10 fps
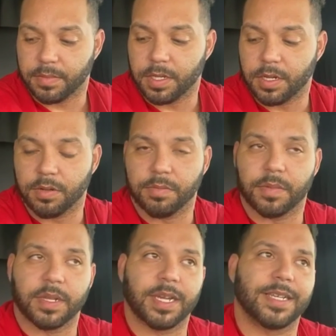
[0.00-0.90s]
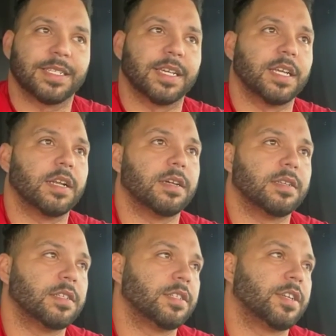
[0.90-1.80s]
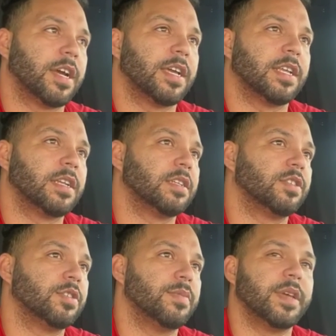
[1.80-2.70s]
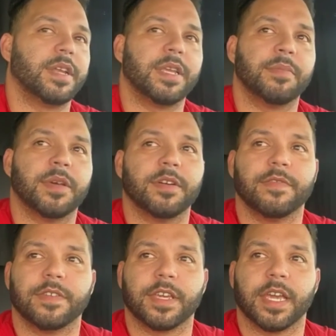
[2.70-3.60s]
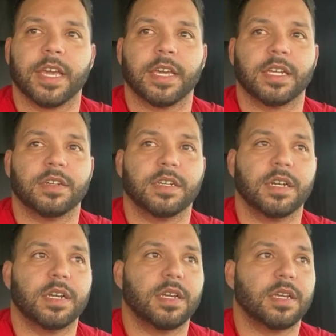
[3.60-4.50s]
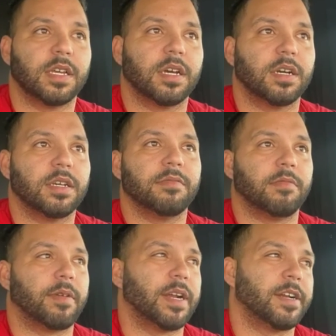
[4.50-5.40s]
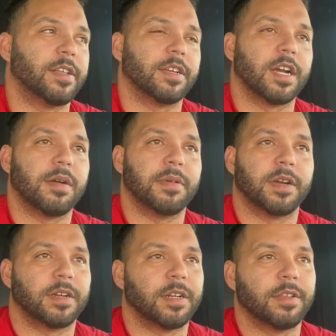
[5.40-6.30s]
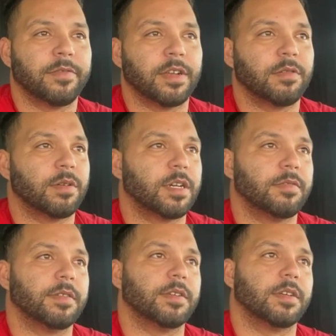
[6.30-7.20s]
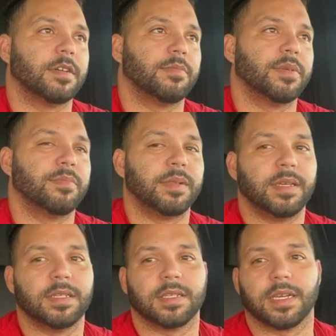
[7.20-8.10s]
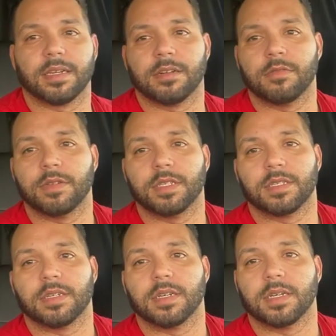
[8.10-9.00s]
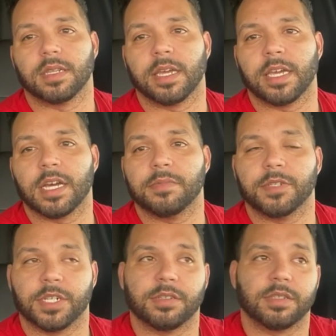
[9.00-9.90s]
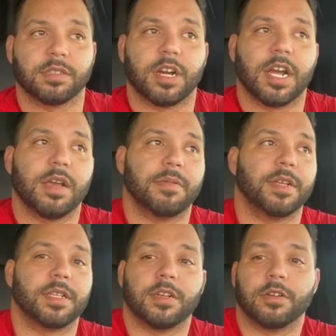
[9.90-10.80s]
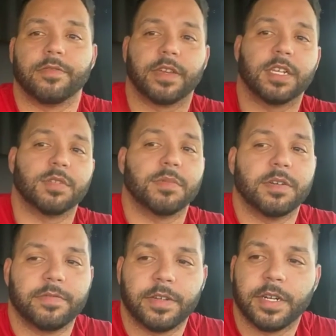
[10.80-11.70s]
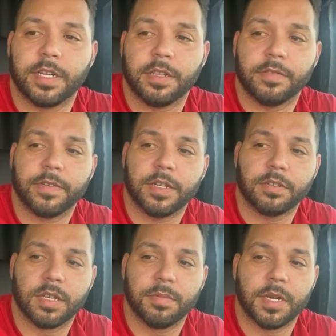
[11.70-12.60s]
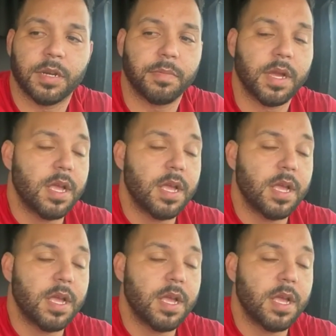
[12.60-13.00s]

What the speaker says: you know, like I said, just try and shoot me an email if you can, or even write another comment on another video, whatever. But please, like always, like, comment, share, and subscribe, and hit the notification bell for any other videos coming up.